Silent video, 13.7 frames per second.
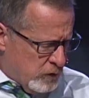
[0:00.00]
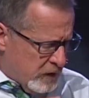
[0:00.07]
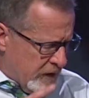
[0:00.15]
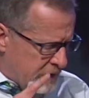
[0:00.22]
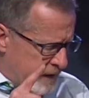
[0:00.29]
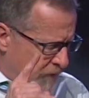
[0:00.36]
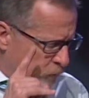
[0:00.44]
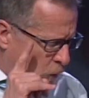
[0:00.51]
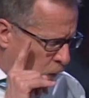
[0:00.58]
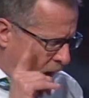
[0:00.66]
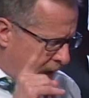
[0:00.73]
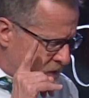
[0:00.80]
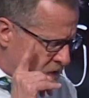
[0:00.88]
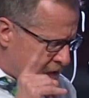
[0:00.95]
could give
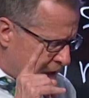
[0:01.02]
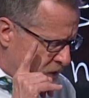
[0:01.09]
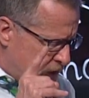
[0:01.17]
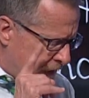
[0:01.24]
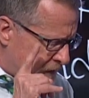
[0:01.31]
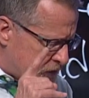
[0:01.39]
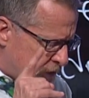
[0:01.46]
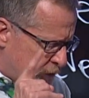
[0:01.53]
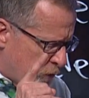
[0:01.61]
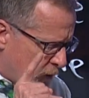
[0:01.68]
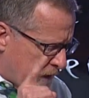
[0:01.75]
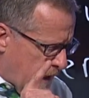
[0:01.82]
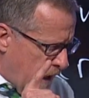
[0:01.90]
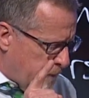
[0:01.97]
one suggestion to a
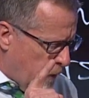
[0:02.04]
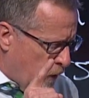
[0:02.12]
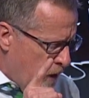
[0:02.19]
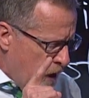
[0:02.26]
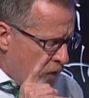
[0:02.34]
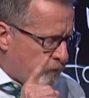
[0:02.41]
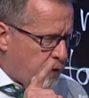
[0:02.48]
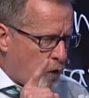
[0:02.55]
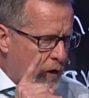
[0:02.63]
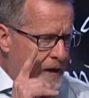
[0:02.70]
couple for